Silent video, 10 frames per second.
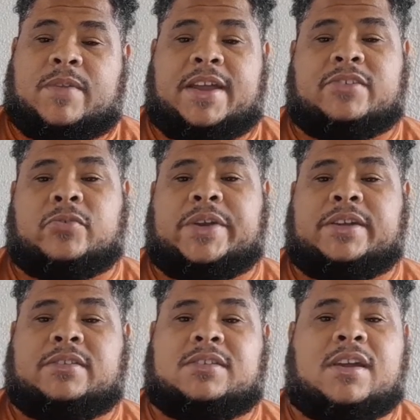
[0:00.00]

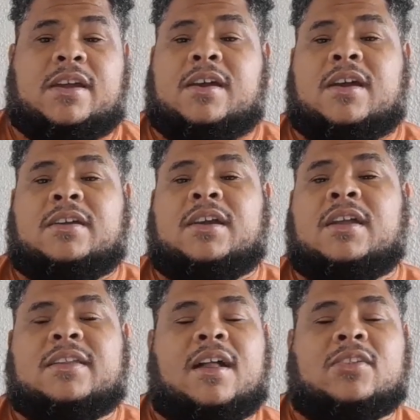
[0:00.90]
entering the
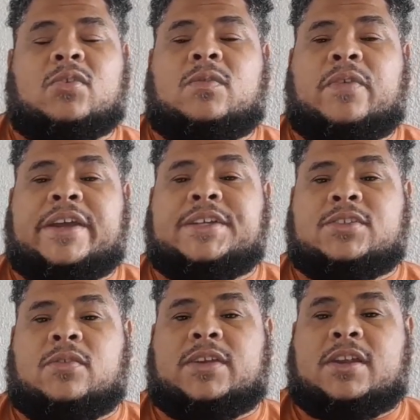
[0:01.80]
adulthood phase
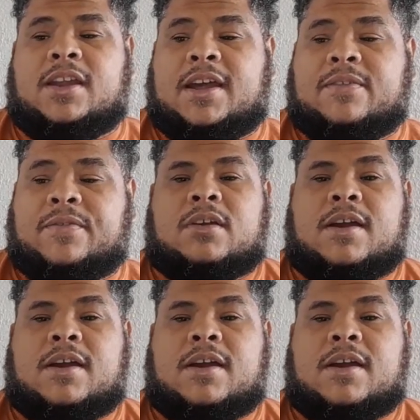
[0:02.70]
of their life.